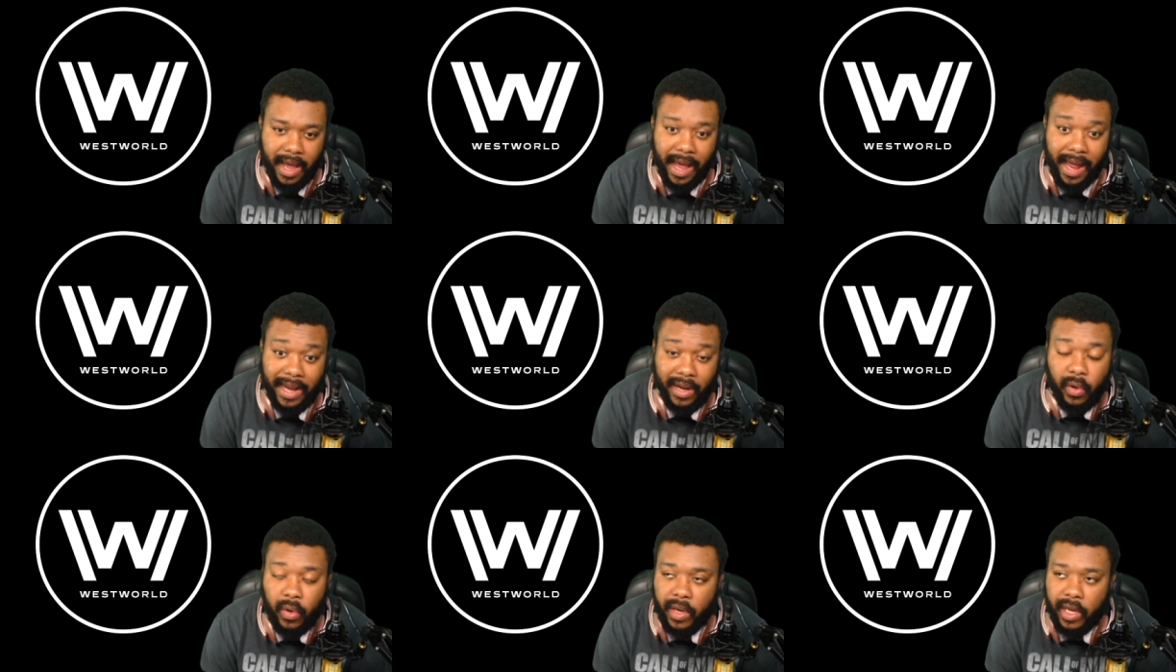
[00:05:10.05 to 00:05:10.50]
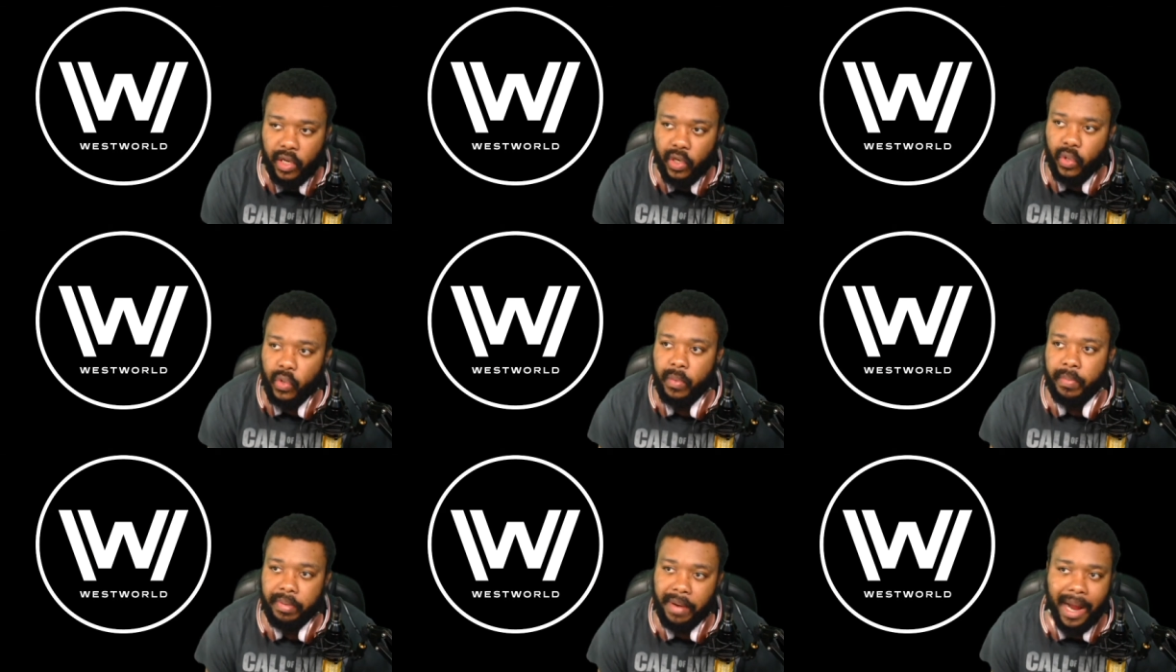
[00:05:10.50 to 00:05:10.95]
and you can
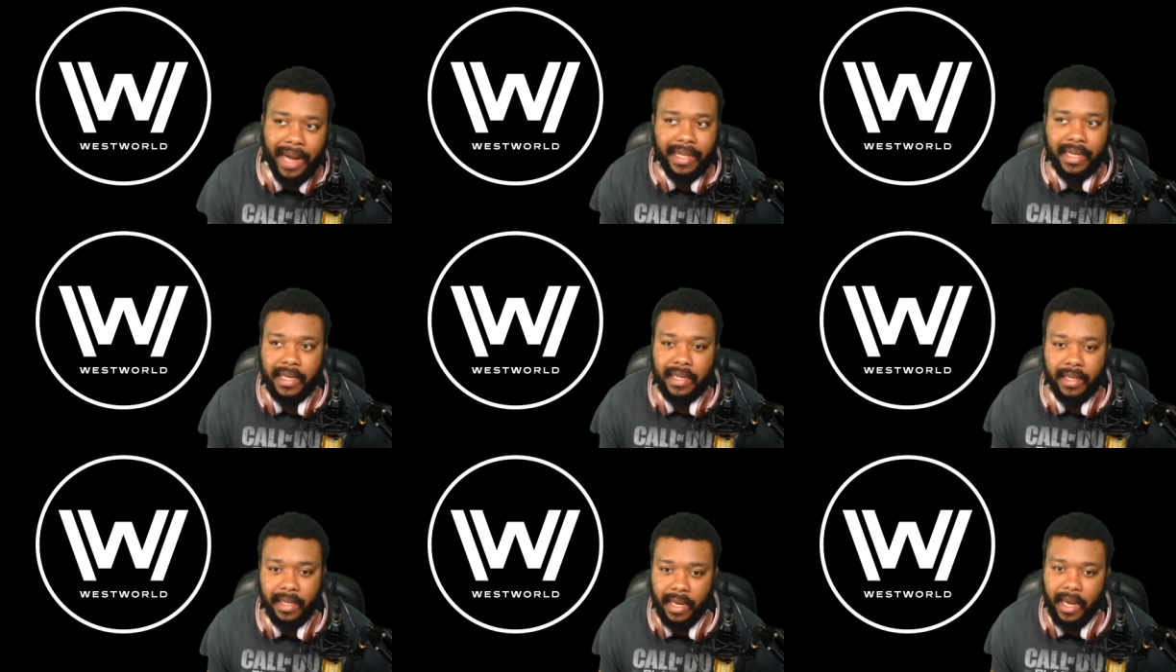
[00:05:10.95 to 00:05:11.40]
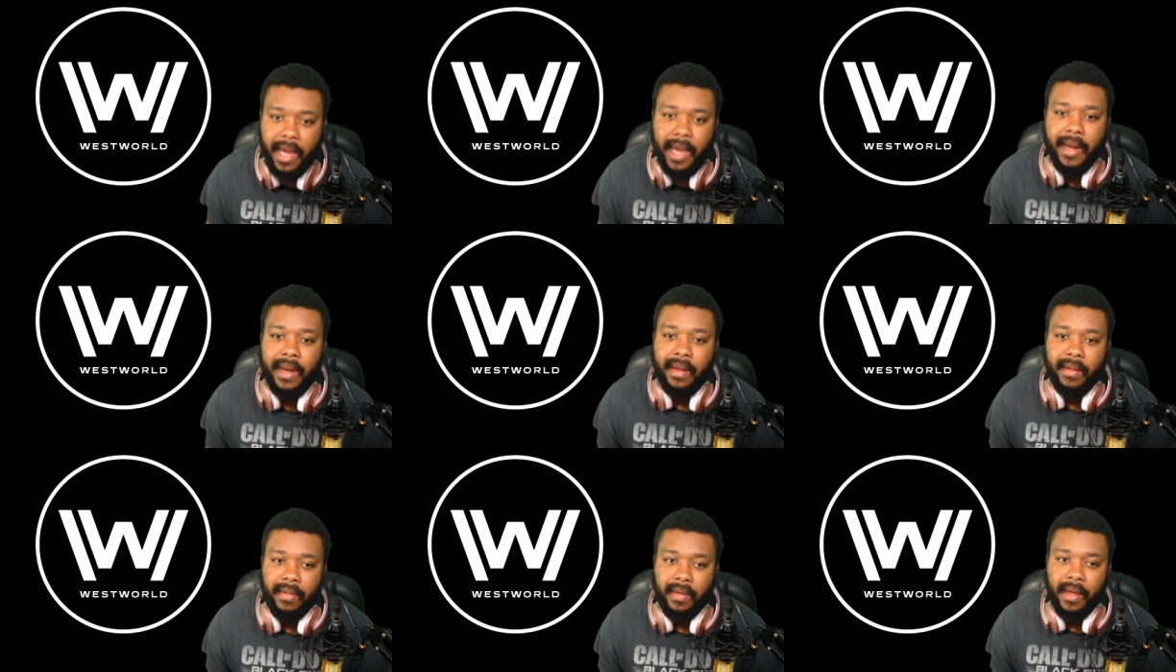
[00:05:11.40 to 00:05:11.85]
do practically
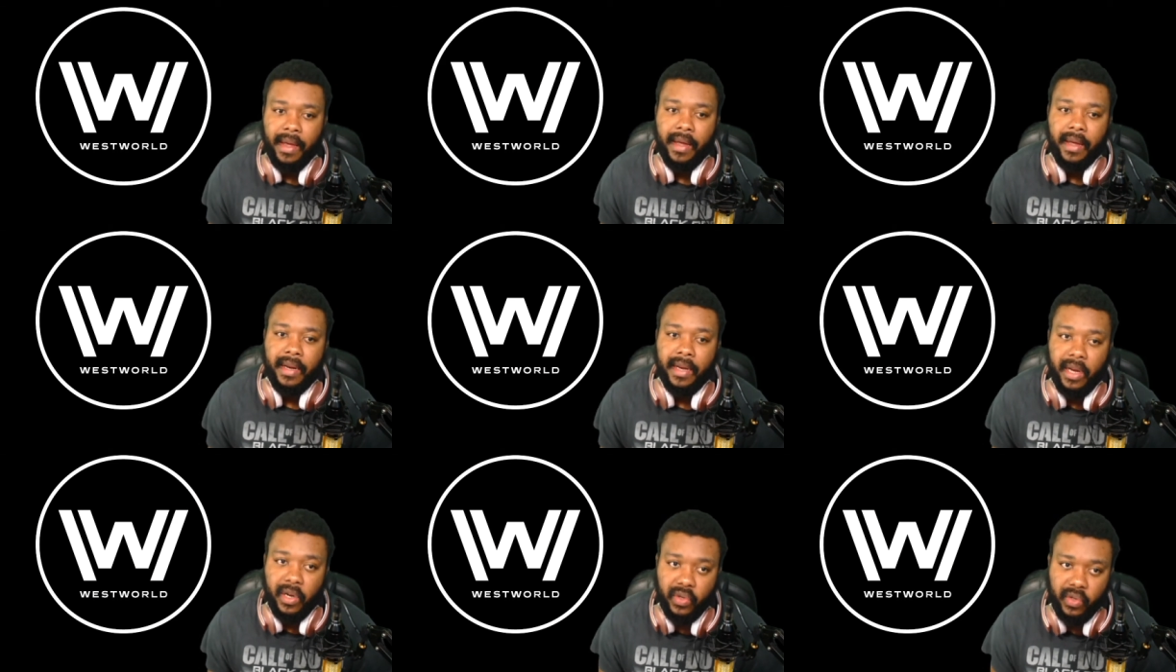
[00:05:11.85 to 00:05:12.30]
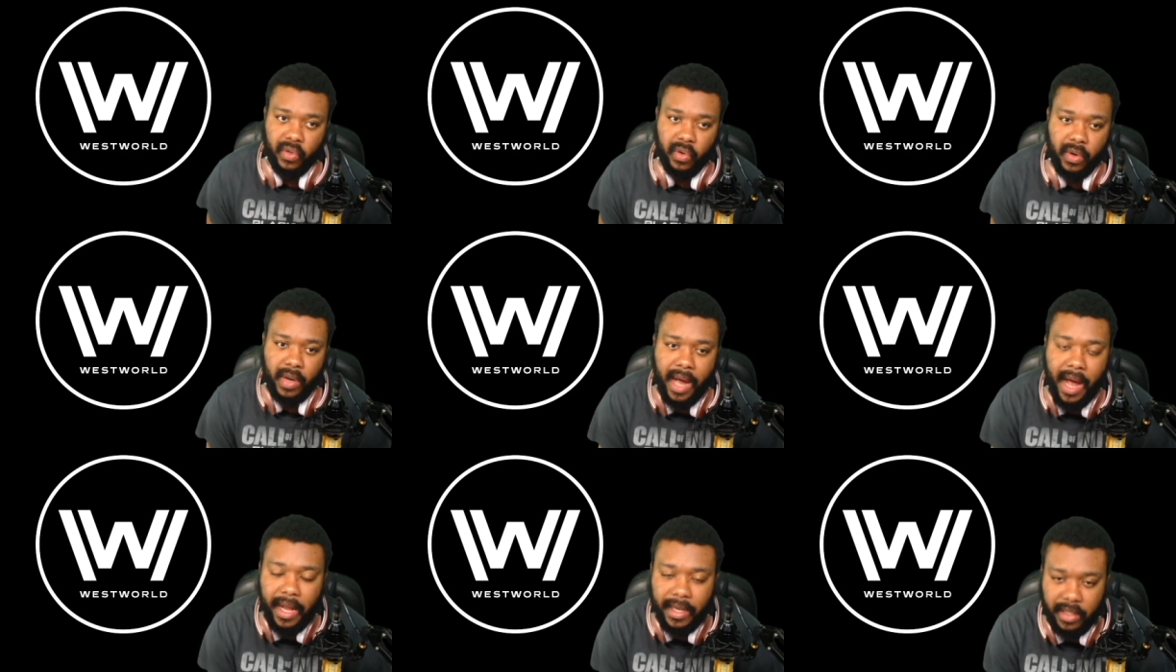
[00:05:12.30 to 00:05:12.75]
anything, there's no
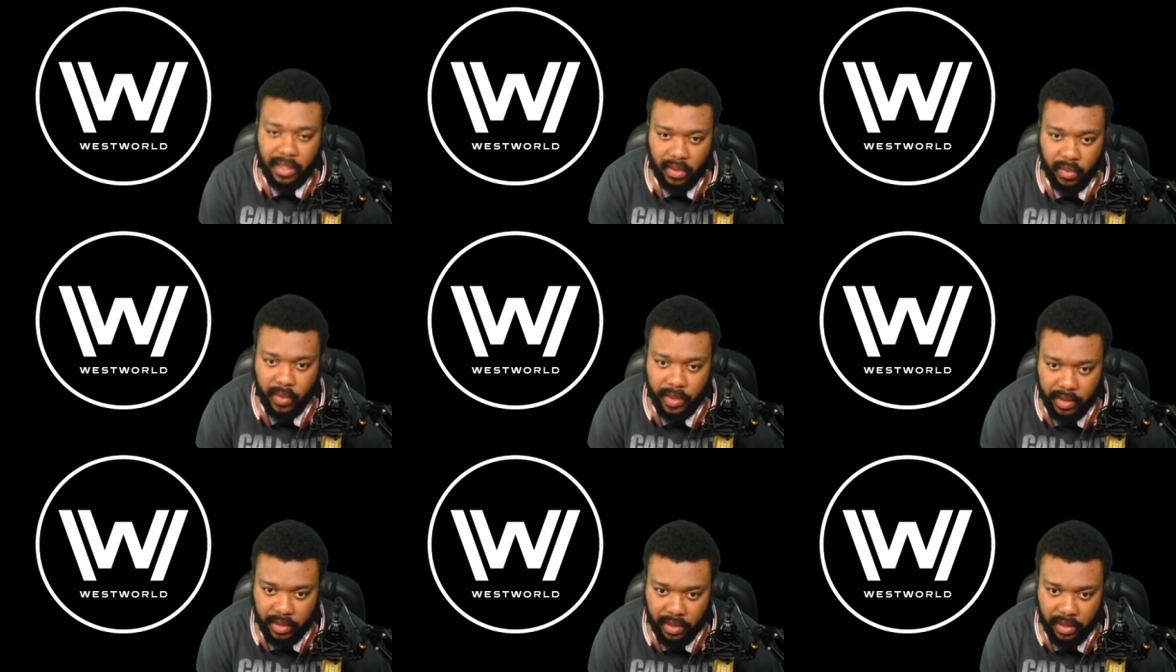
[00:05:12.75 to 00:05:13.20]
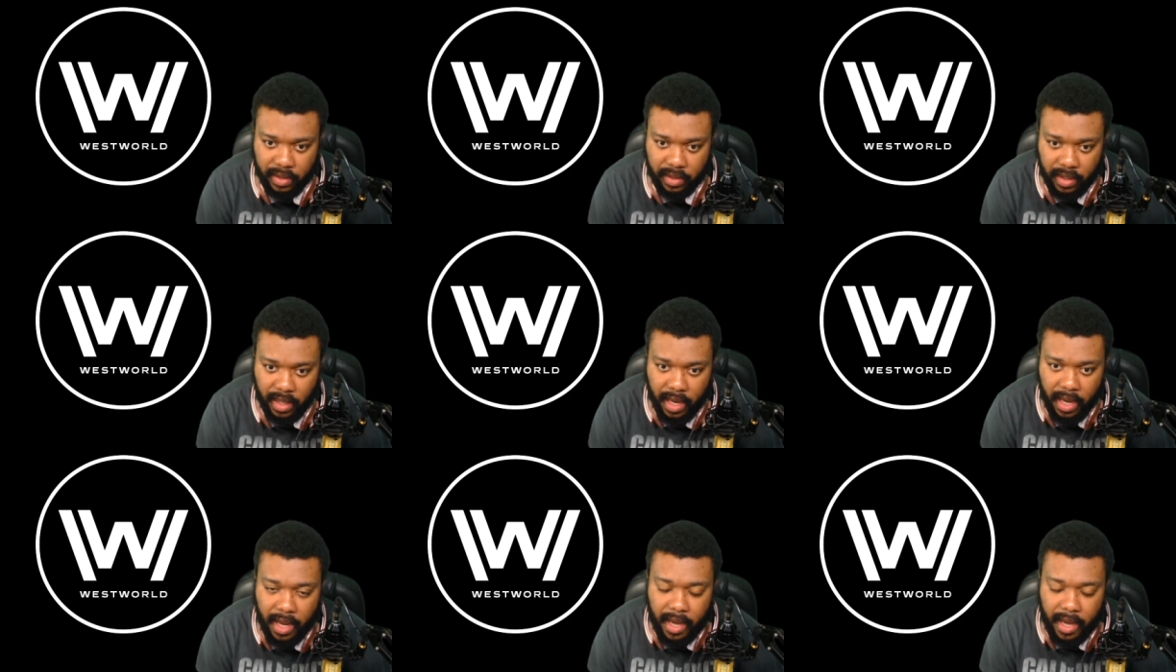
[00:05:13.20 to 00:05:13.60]
consequences.